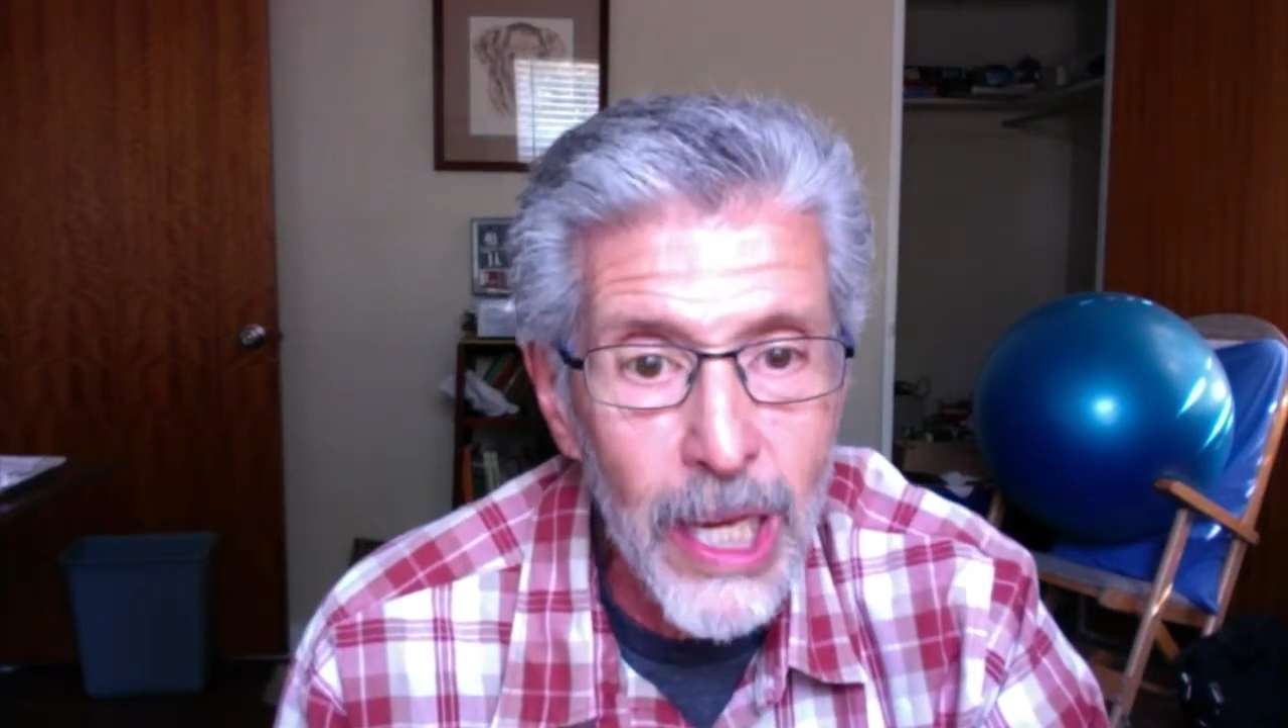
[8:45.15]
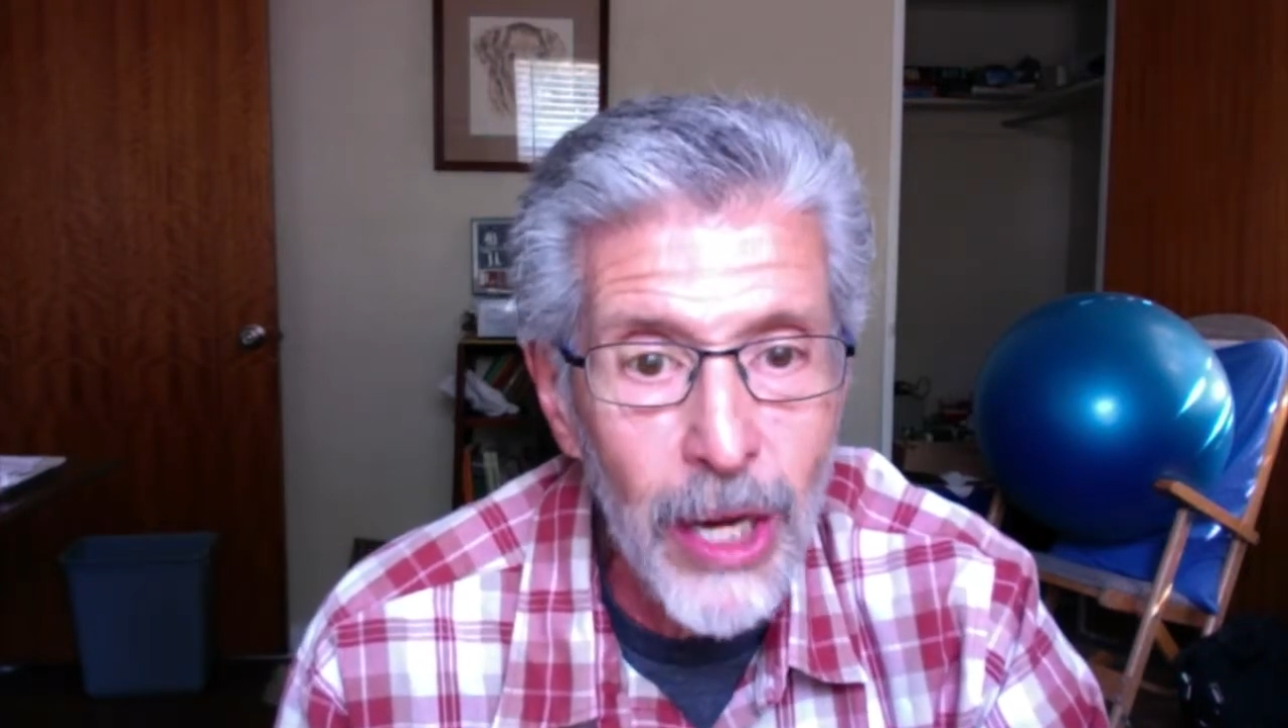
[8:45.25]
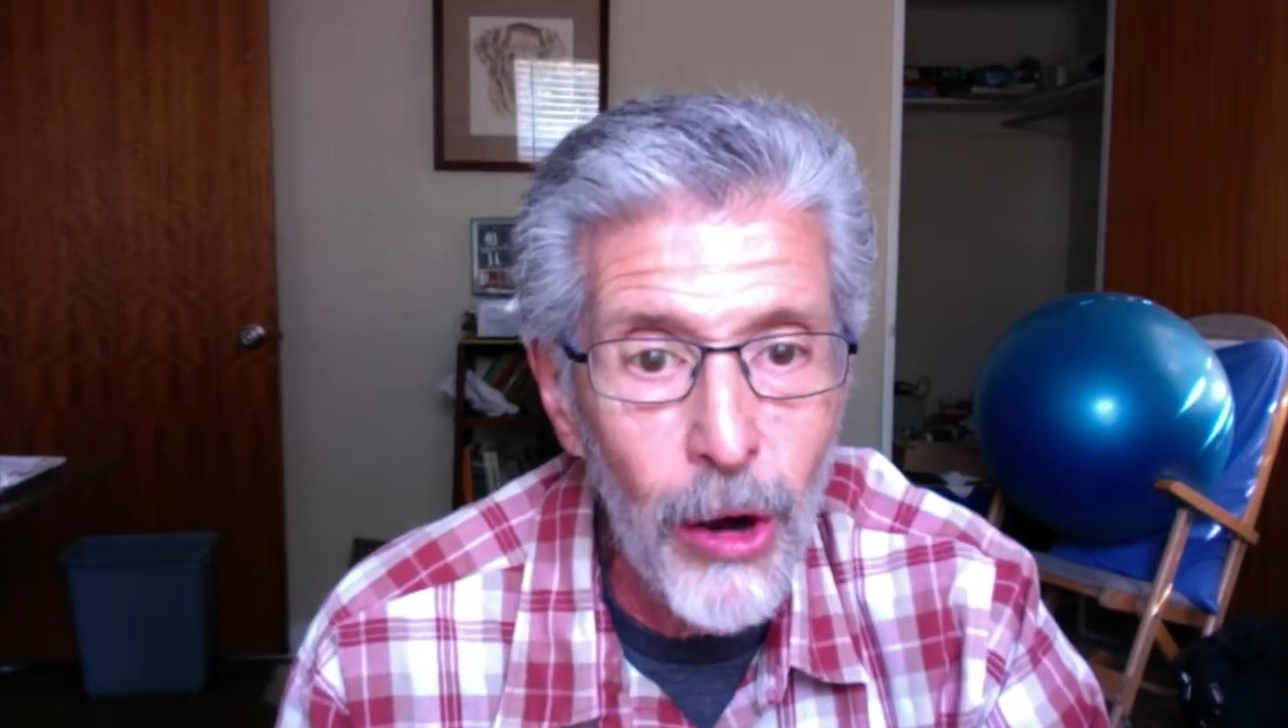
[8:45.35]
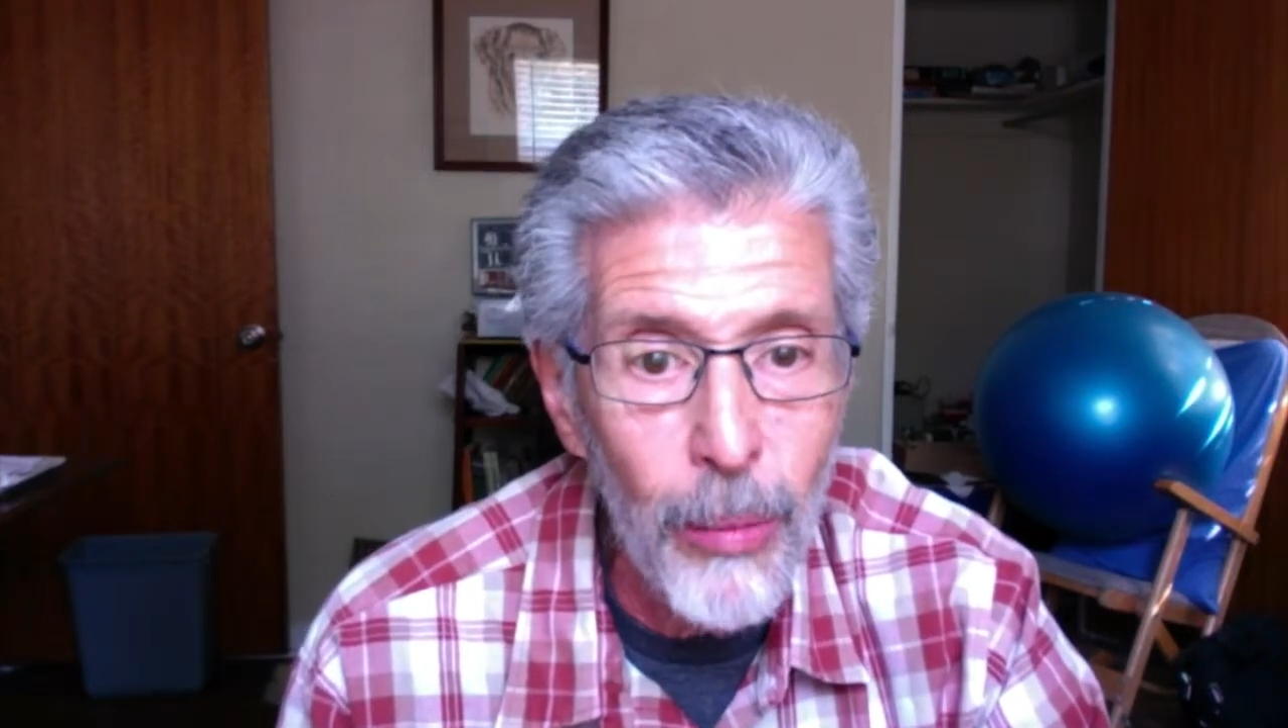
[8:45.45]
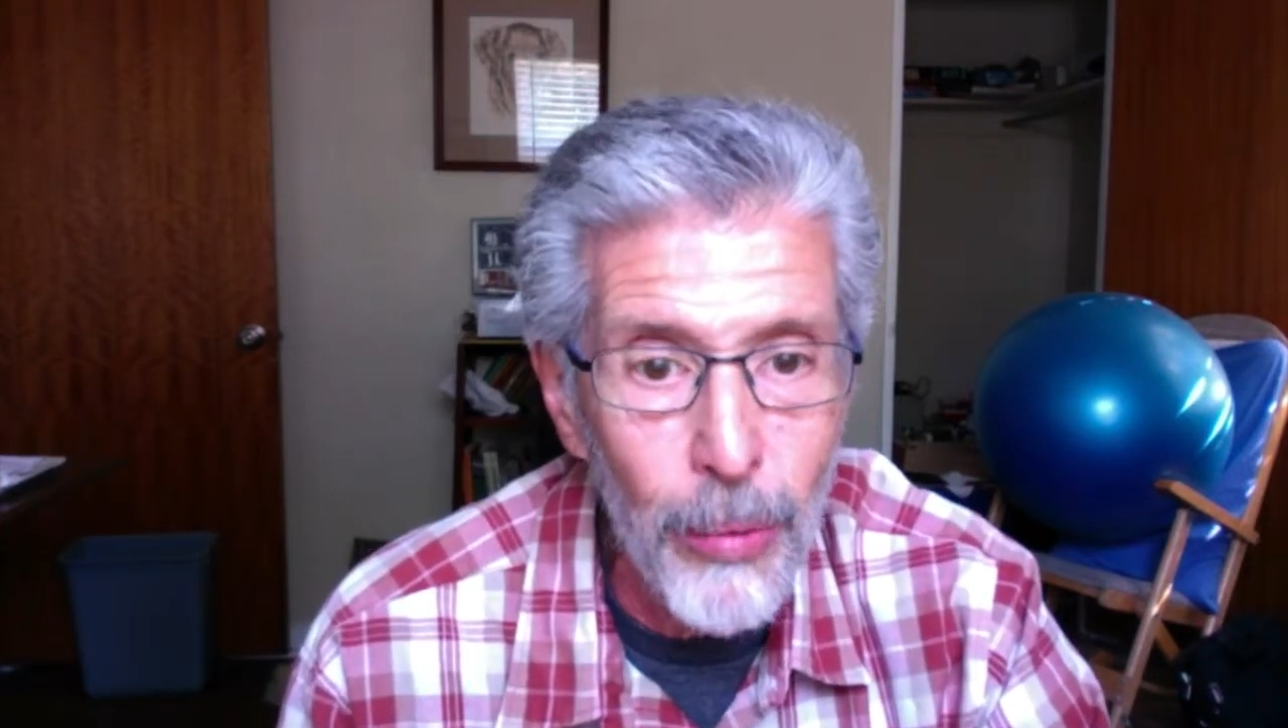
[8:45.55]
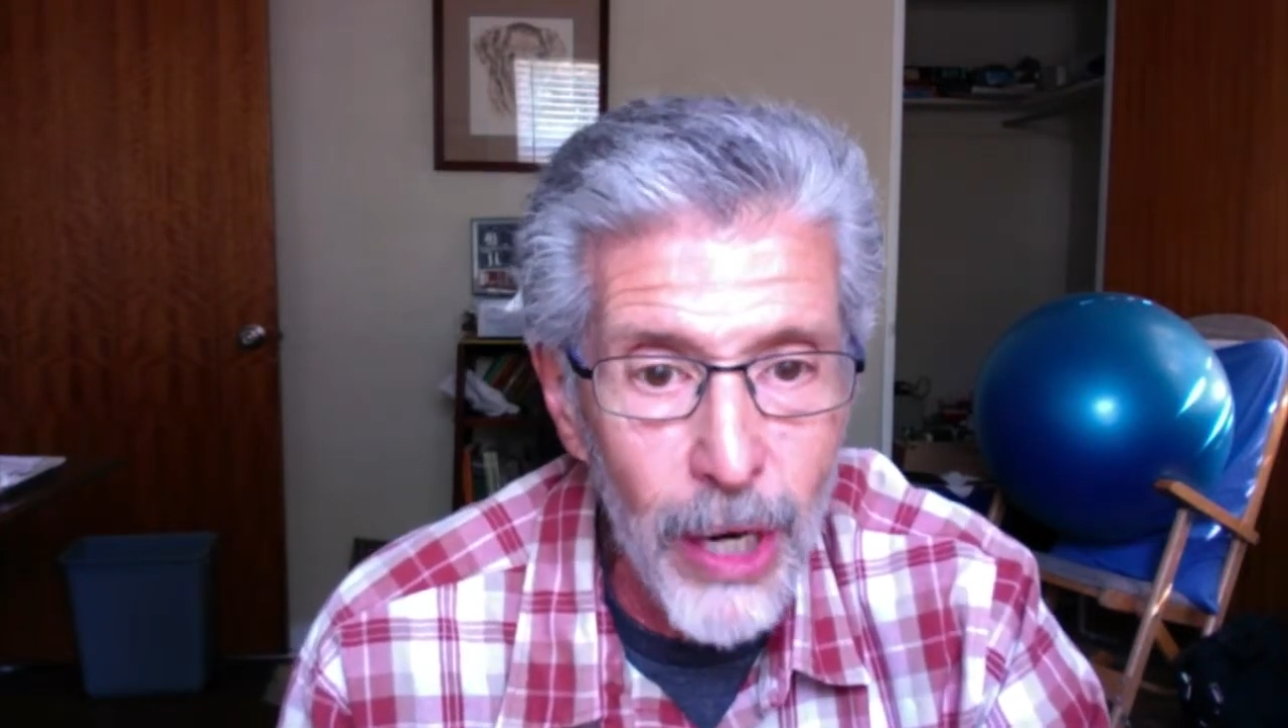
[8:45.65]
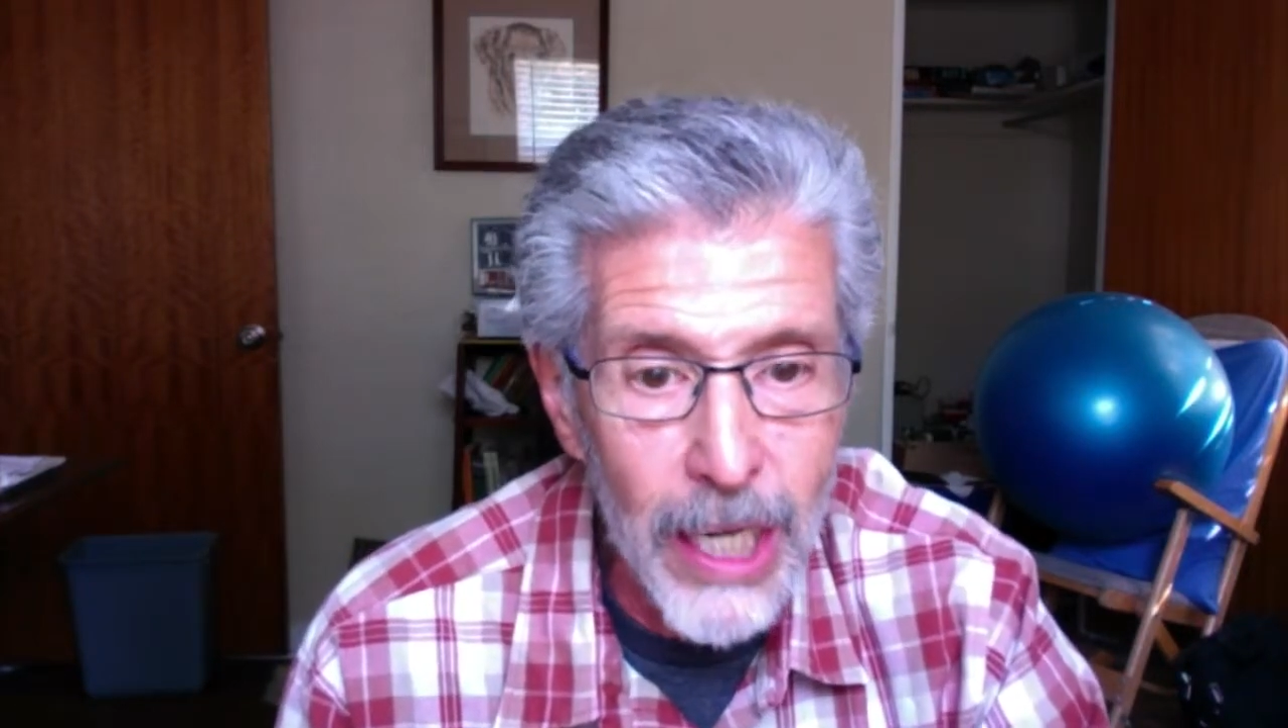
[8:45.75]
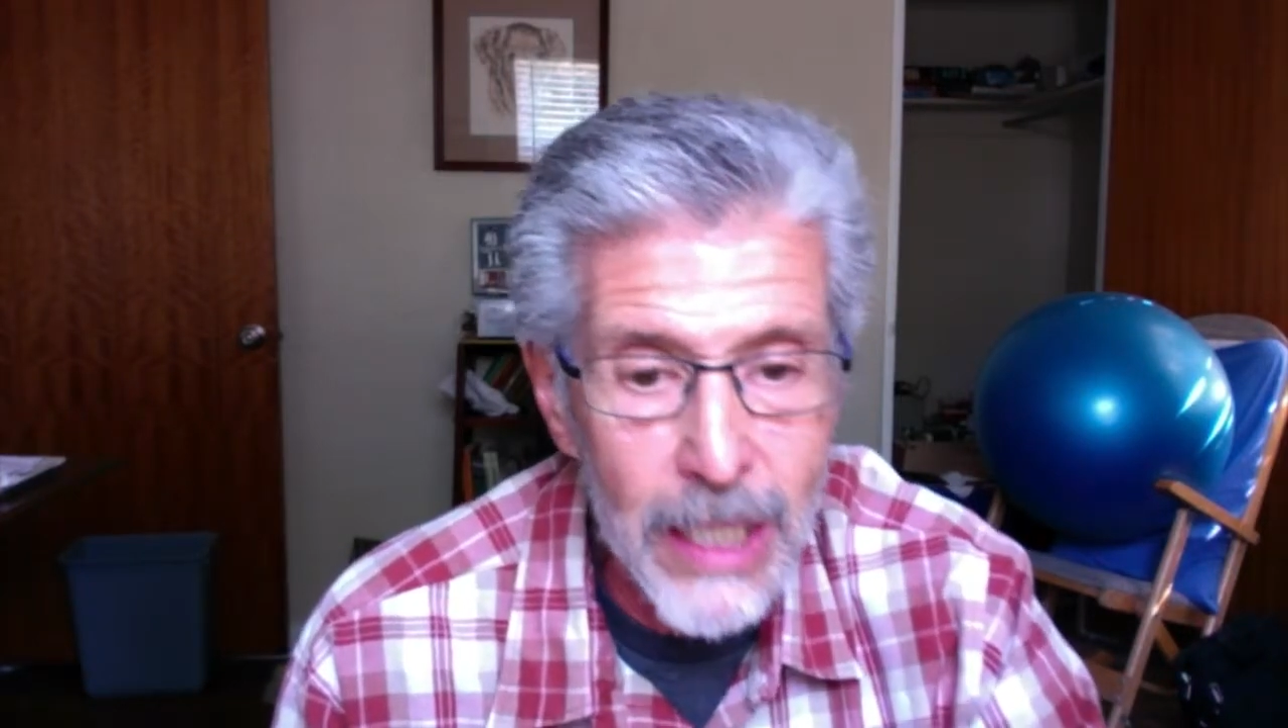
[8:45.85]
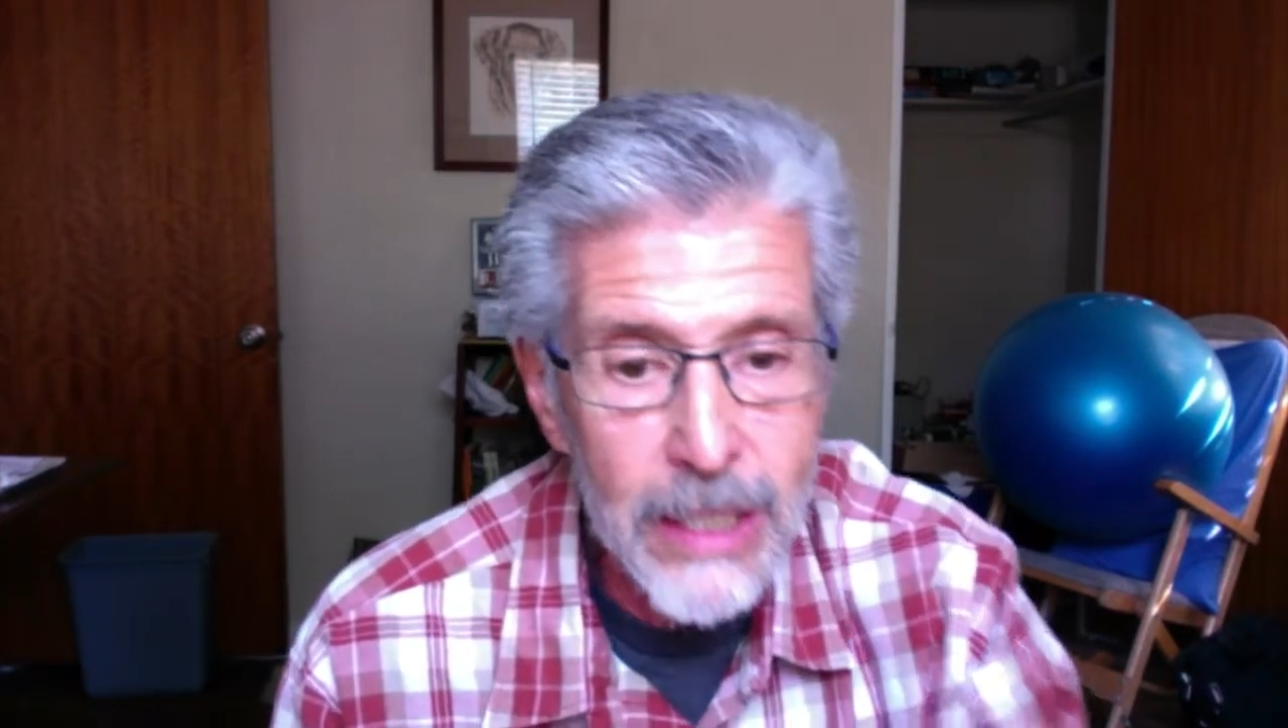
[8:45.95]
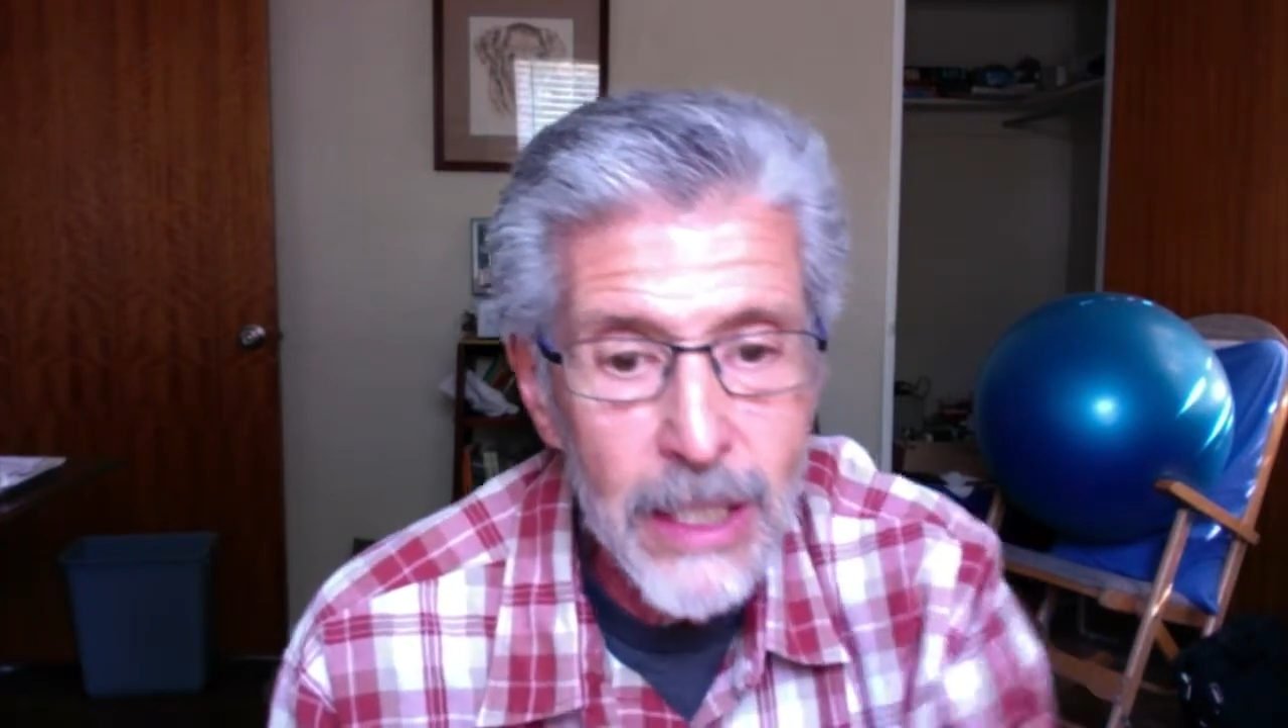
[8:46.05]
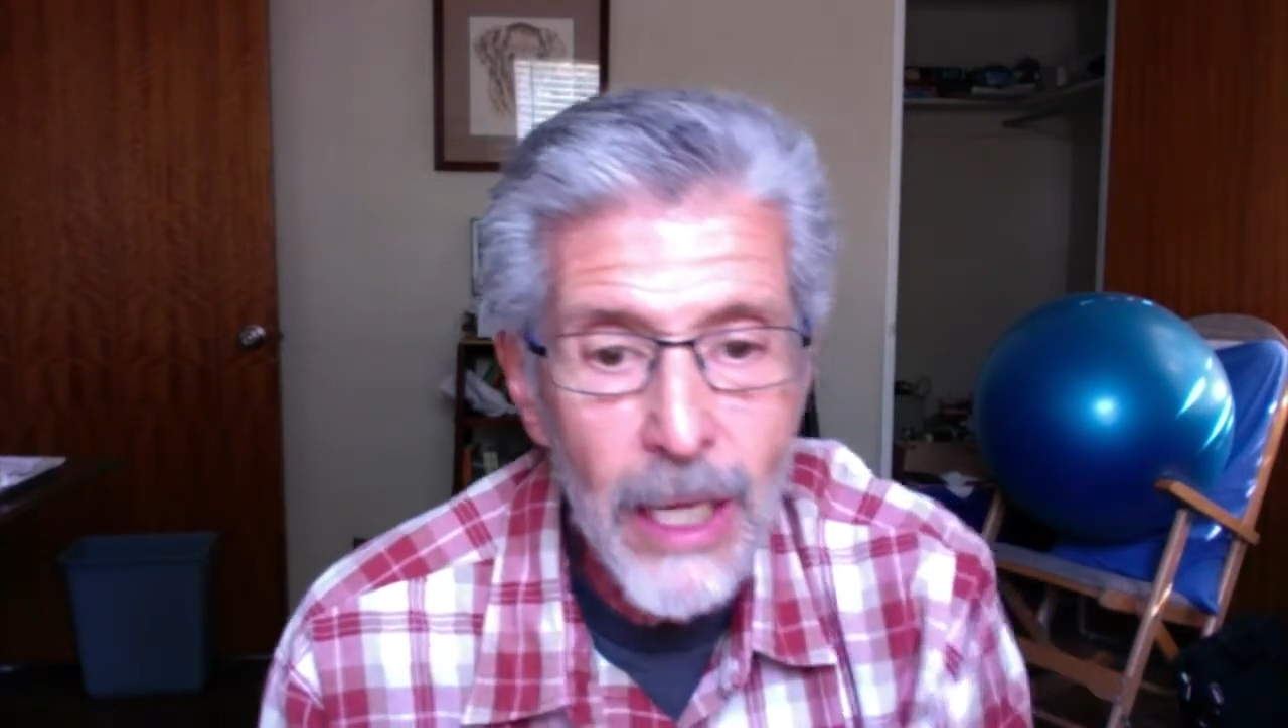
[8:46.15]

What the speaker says: in our brains.